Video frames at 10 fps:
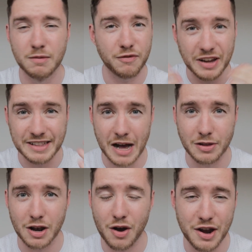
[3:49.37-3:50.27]
Think down
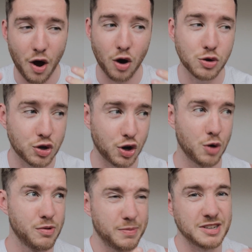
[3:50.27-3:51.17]
the line, are you going to
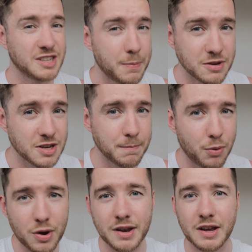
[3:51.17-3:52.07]
open up a SIPP at some
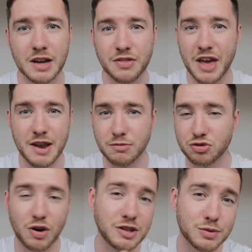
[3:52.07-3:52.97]
point? Then
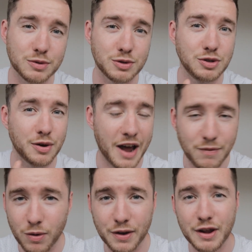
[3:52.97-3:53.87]
Trading212 don't
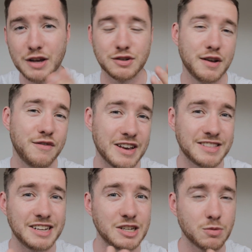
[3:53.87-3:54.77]
have one, so
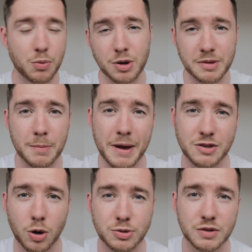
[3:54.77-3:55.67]
InvestEngine would probably be the
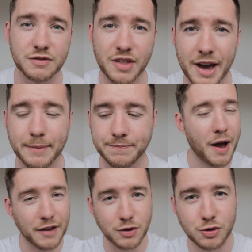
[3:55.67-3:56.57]
better option for that.
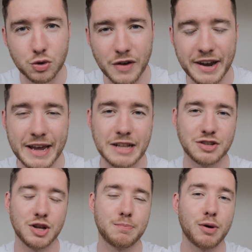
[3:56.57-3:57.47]
But if you sort of adhere
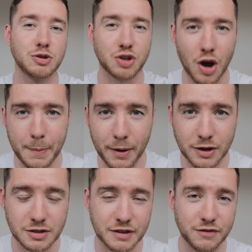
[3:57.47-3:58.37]
to the approach that I
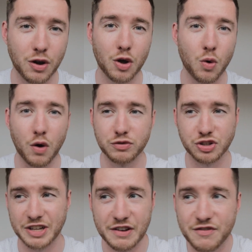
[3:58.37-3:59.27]
personally follow of
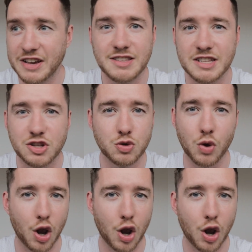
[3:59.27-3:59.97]
just investing into